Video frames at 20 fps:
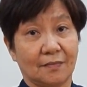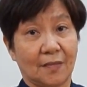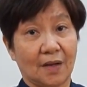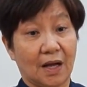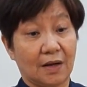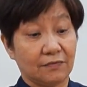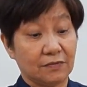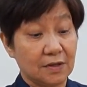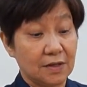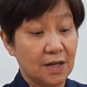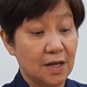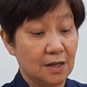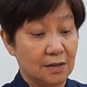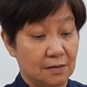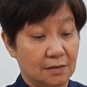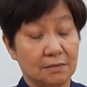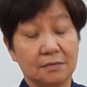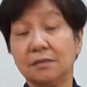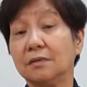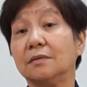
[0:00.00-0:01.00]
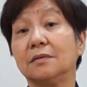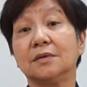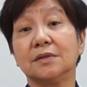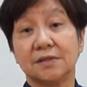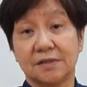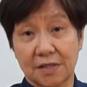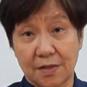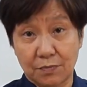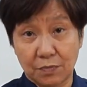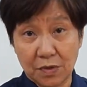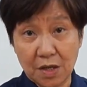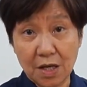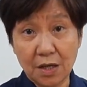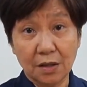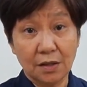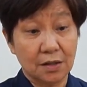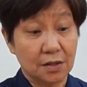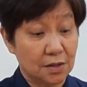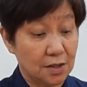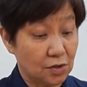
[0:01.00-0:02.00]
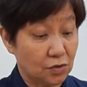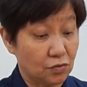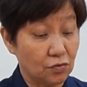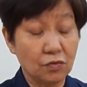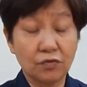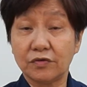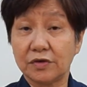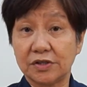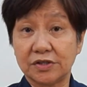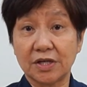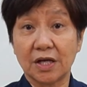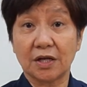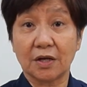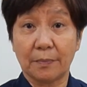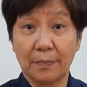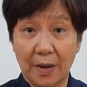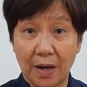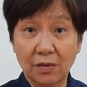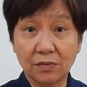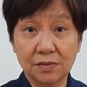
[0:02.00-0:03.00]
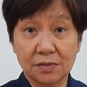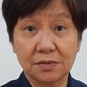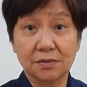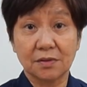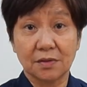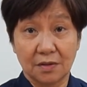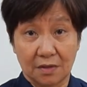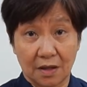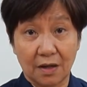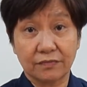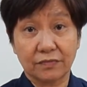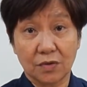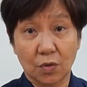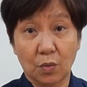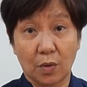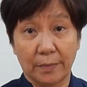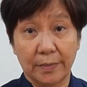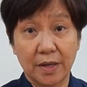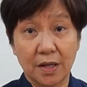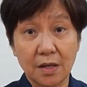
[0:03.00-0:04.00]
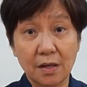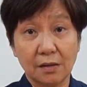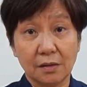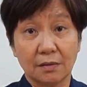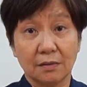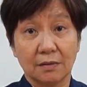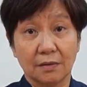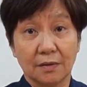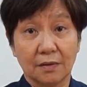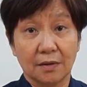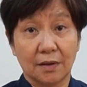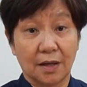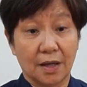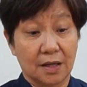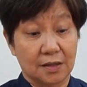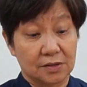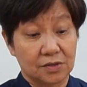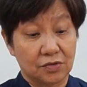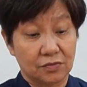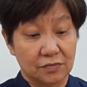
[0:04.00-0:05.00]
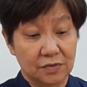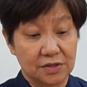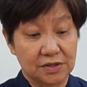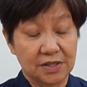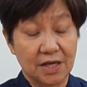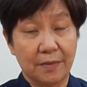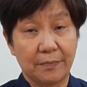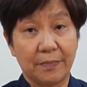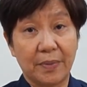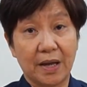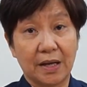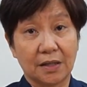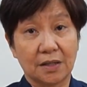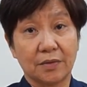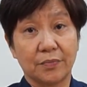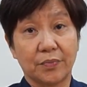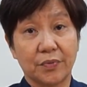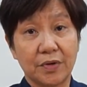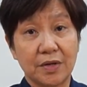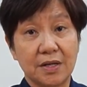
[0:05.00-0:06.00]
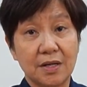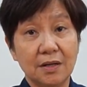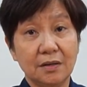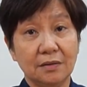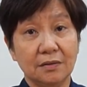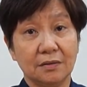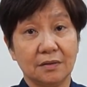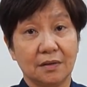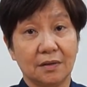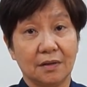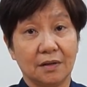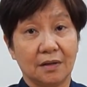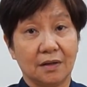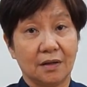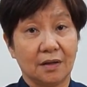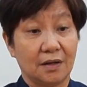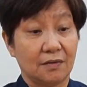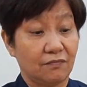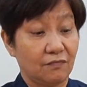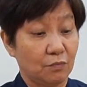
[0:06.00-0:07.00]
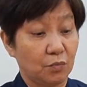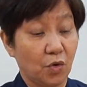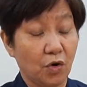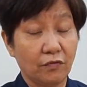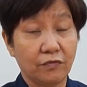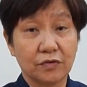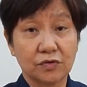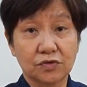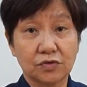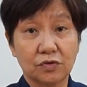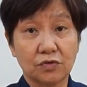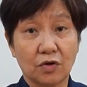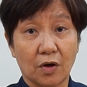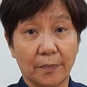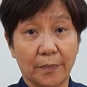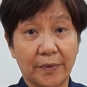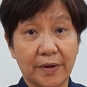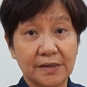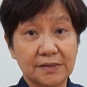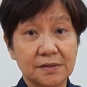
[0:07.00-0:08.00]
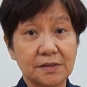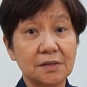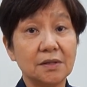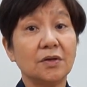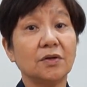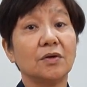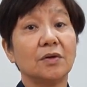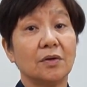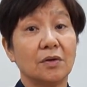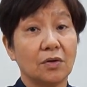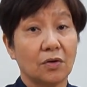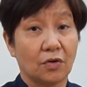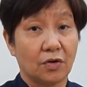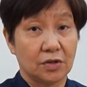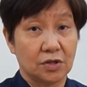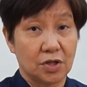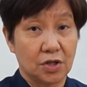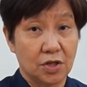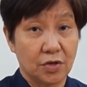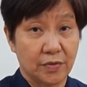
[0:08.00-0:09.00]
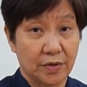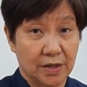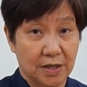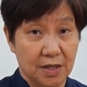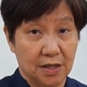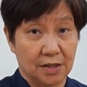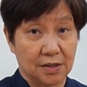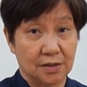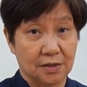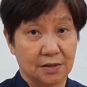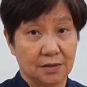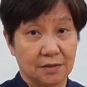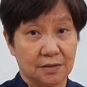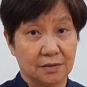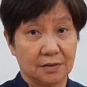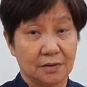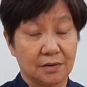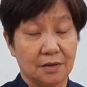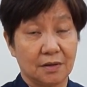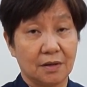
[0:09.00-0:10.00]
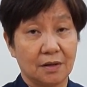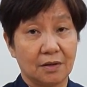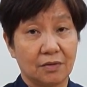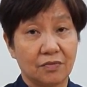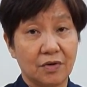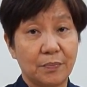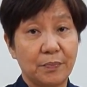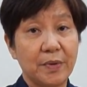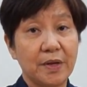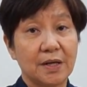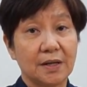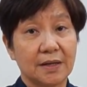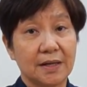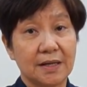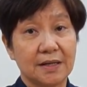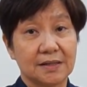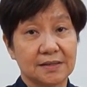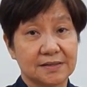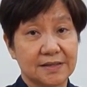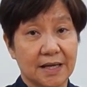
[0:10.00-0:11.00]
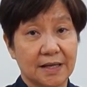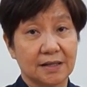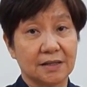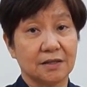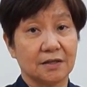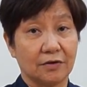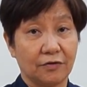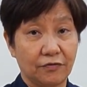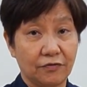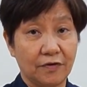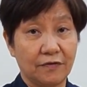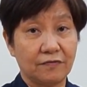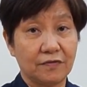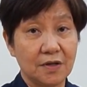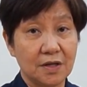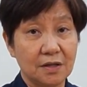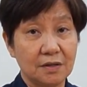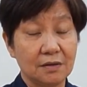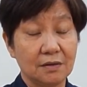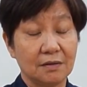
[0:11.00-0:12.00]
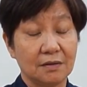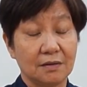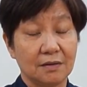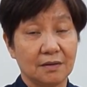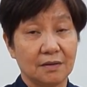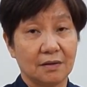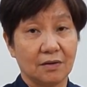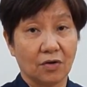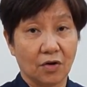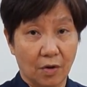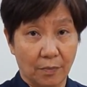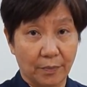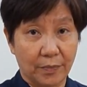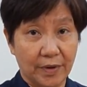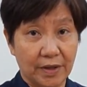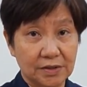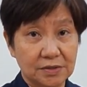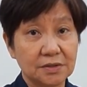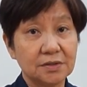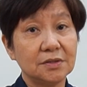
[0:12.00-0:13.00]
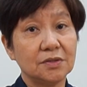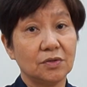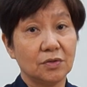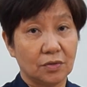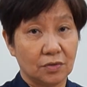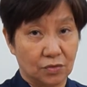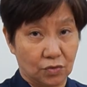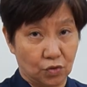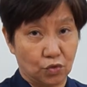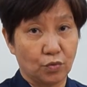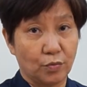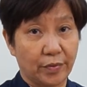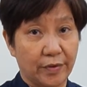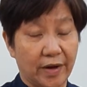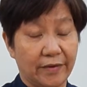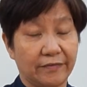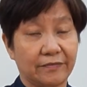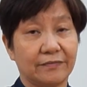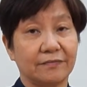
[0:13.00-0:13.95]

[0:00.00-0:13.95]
After that, same thing, need to recheck the pulse after 1 minute and recheck back the breathing. If both also not present, continue again. Repeat again the cycle. 15 compression, 2 breath.